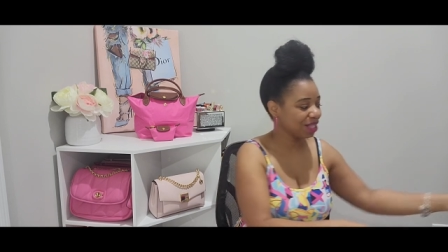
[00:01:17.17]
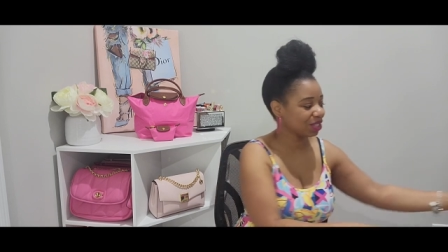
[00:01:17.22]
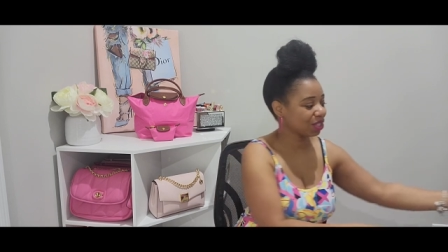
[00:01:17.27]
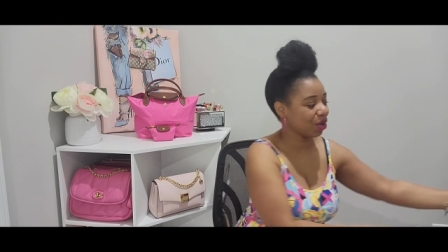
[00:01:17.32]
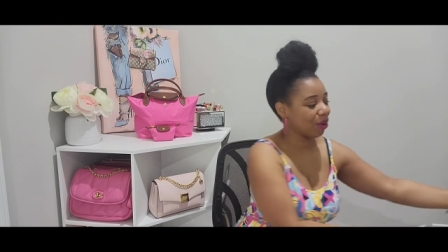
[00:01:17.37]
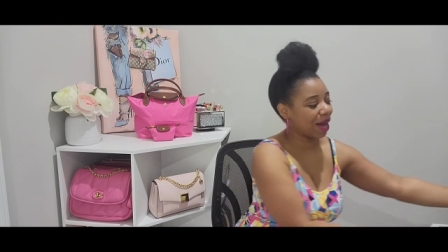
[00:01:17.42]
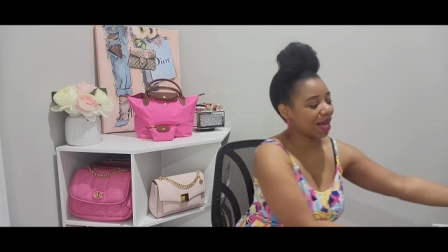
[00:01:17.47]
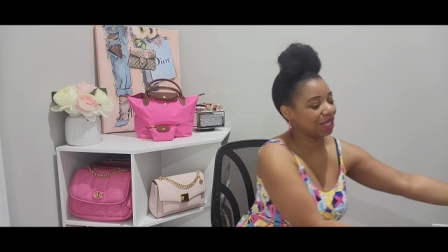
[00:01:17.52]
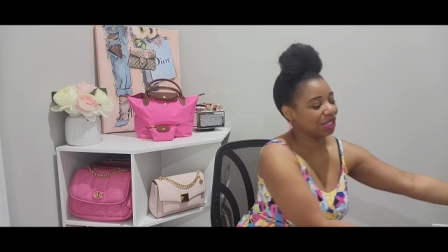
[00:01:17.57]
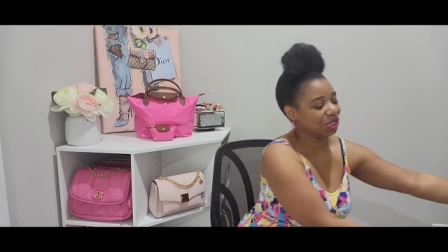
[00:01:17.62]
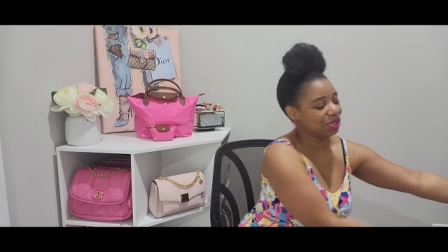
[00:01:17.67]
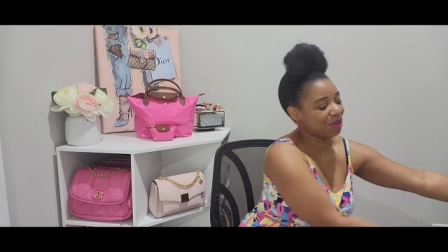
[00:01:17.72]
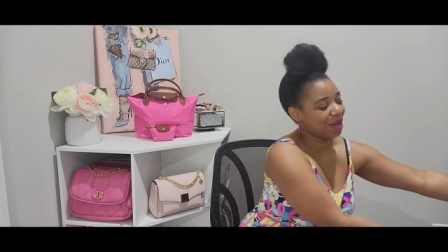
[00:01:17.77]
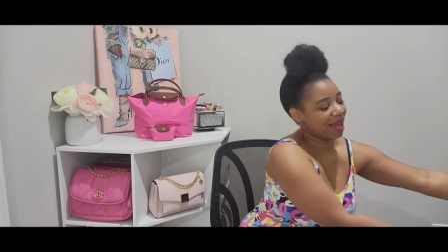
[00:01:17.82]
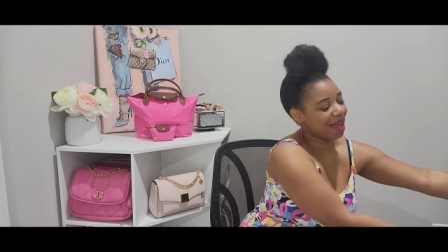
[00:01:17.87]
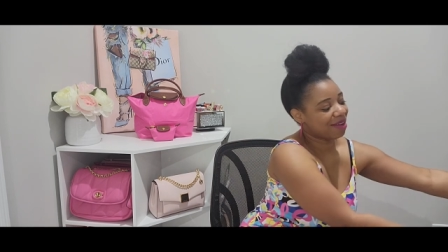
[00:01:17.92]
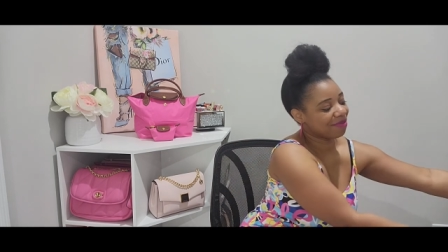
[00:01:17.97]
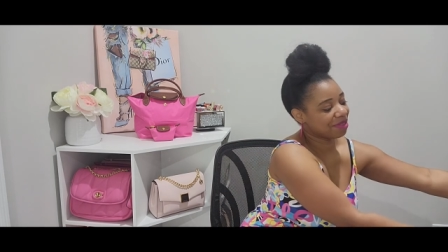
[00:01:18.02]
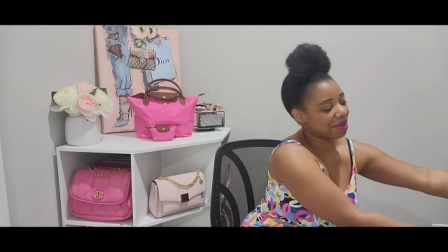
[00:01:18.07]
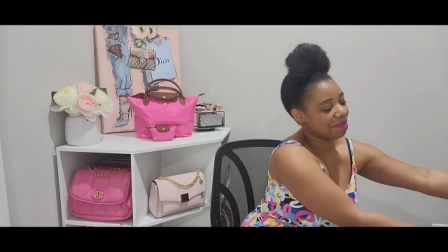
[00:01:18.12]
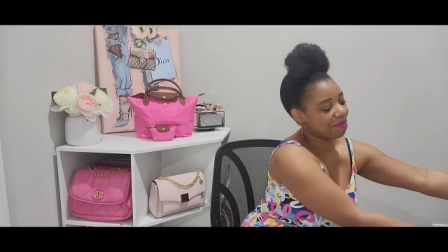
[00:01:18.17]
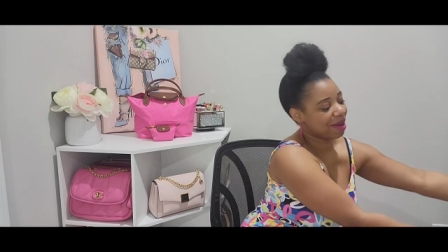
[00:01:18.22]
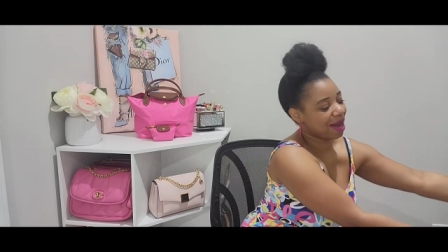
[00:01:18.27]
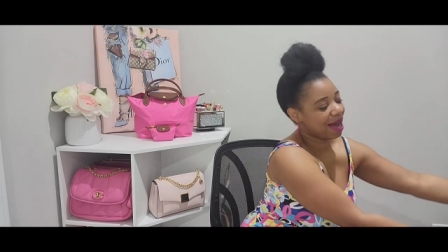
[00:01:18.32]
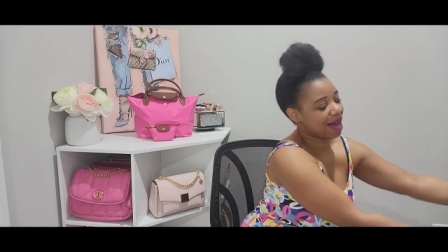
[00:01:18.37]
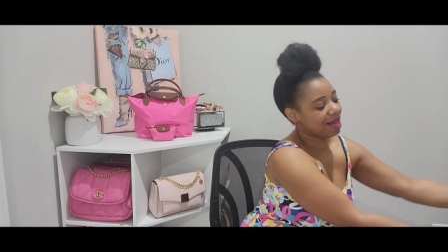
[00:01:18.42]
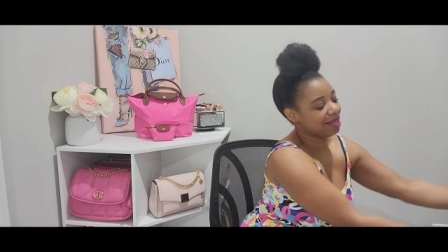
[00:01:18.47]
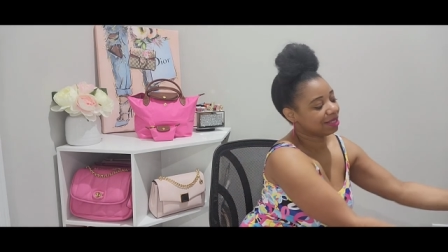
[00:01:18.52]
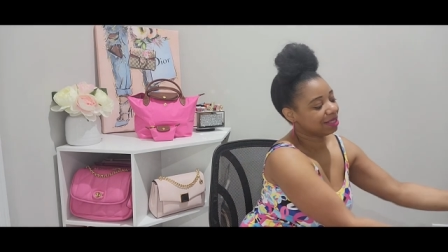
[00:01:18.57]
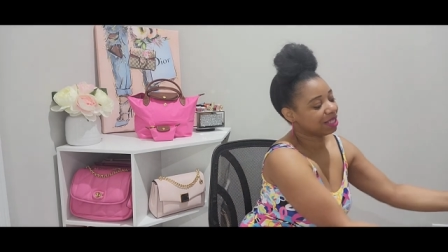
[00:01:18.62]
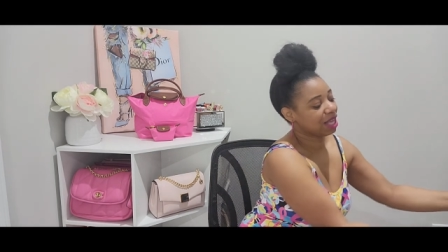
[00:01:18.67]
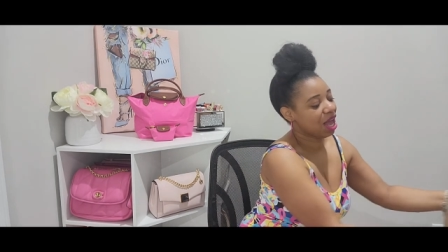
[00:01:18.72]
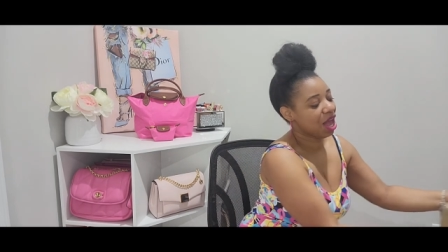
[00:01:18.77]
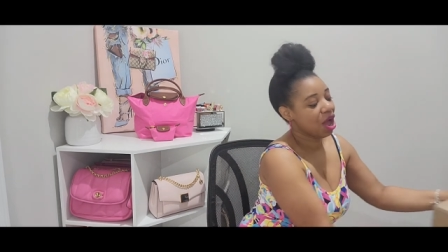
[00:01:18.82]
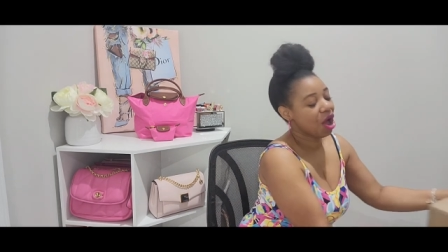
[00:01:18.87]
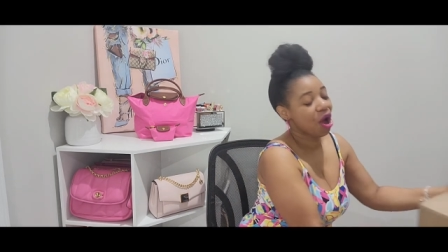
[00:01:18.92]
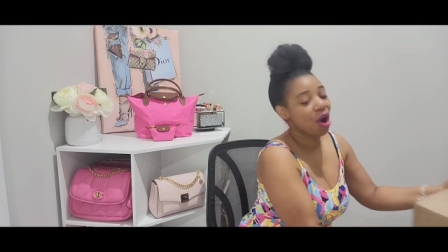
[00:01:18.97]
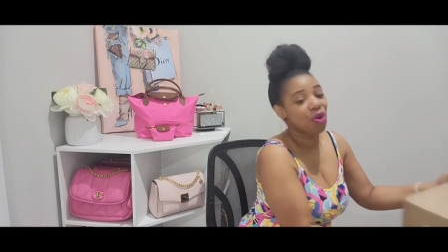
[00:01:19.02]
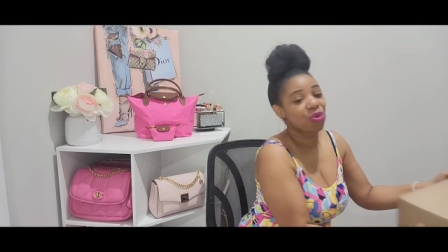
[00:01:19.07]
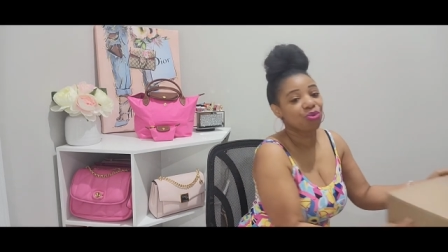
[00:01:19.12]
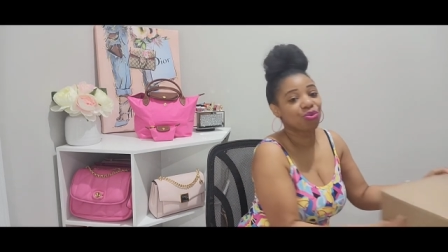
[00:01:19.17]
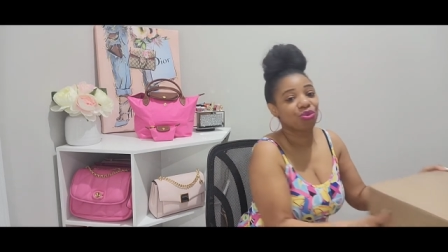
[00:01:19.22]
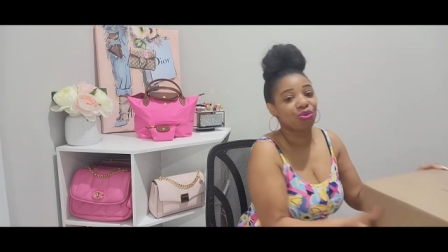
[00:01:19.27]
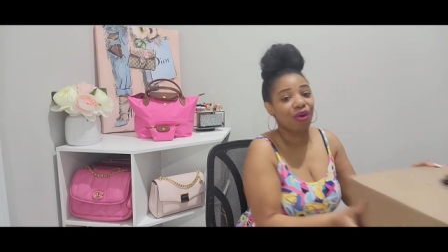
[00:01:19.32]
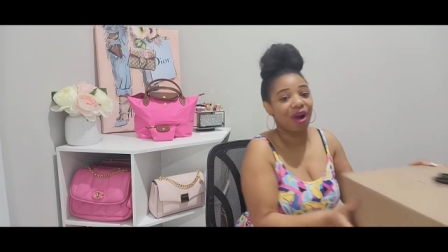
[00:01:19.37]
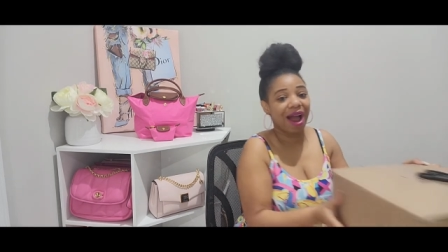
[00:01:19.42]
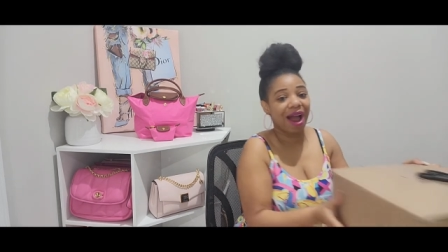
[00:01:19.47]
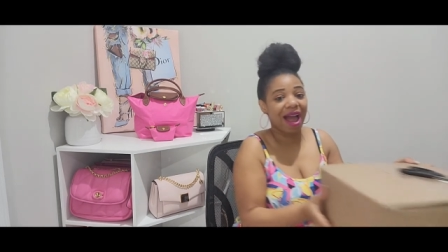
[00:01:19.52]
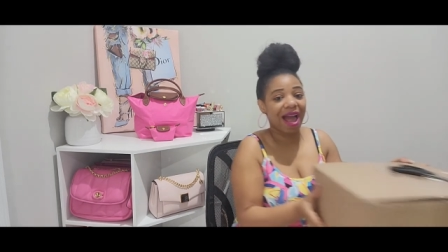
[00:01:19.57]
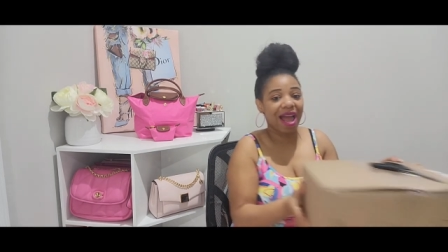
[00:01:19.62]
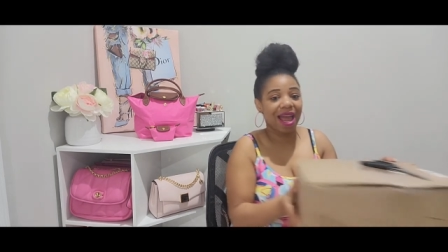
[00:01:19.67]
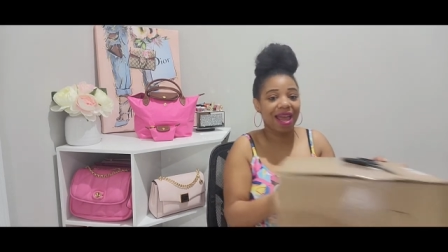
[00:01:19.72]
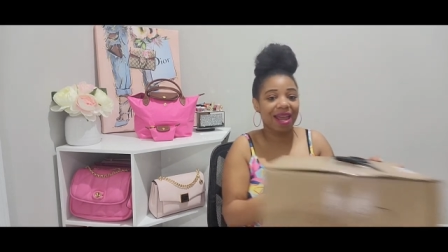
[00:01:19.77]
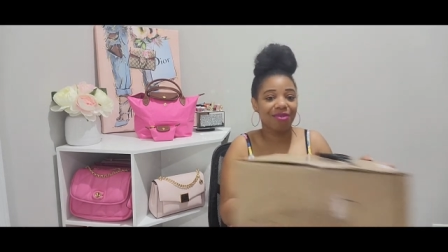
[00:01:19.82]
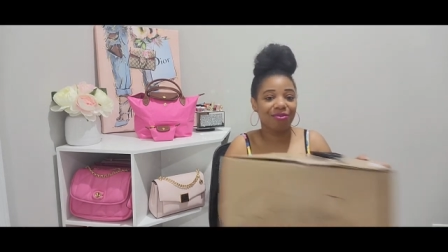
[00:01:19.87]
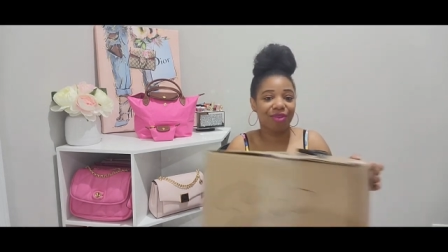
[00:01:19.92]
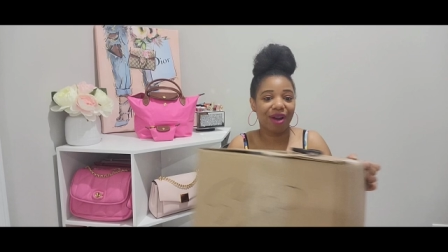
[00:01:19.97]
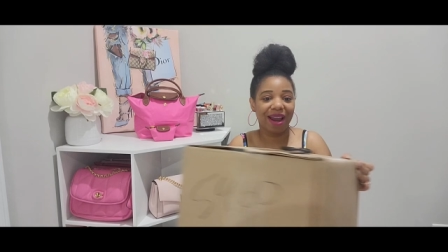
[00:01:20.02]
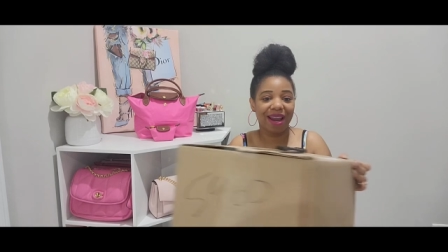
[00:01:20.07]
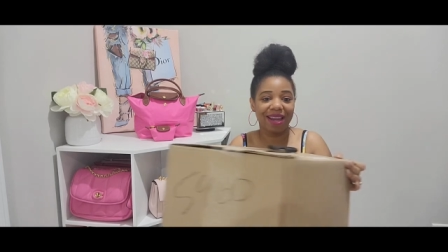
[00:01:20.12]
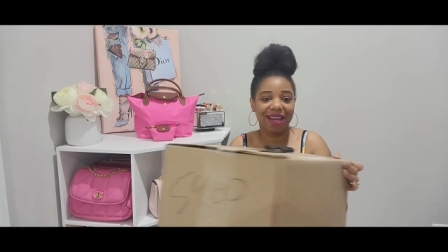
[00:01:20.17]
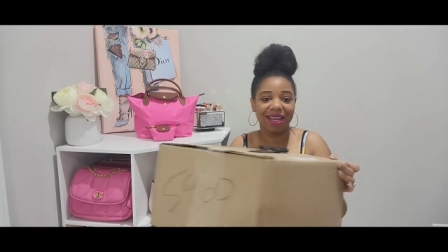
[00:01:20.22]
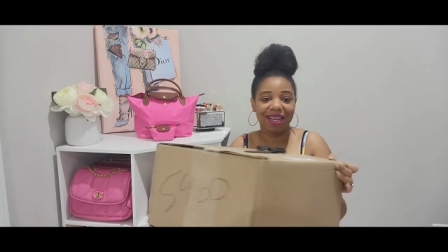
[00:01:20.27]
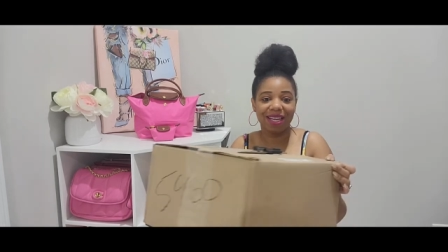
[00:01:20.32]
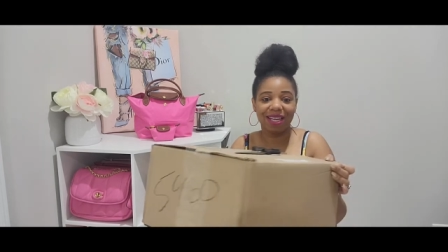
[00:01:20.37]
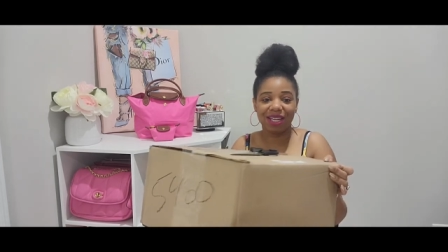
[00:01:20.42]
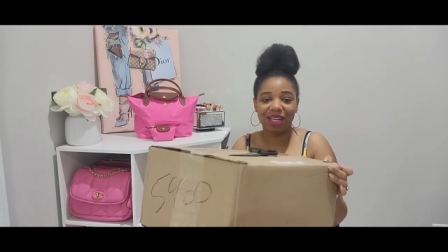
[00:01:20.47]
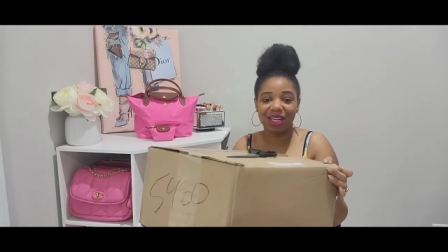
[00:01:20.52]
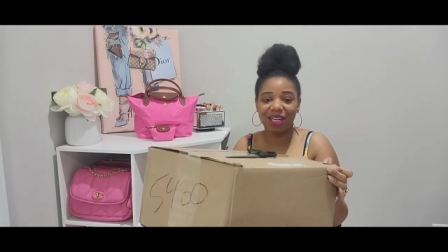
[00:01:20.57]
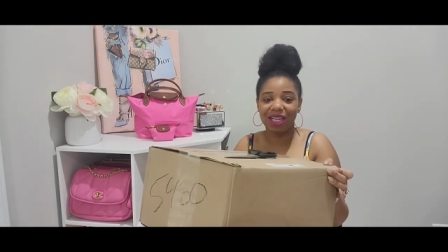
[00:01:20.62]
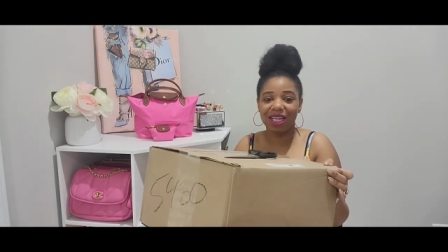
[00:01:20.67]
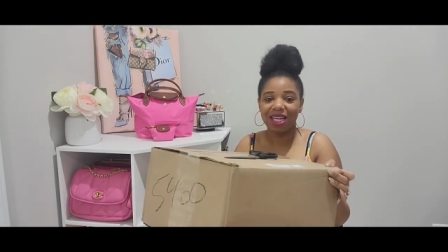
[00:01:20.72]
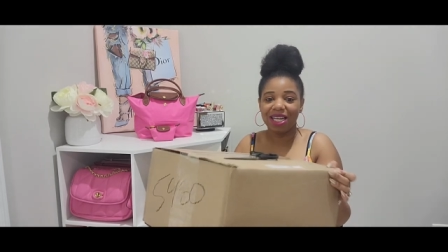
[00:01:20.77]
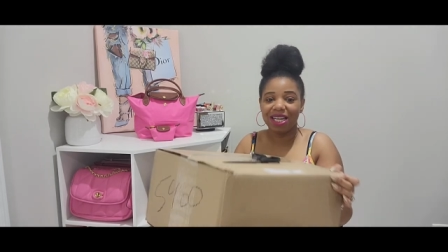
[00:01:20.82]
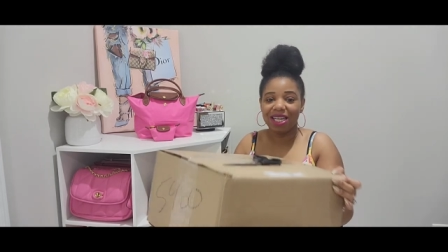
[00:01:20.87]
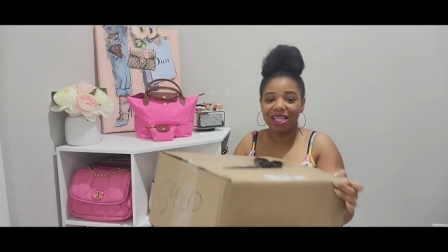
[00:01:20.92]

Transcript: So I do have the box right right here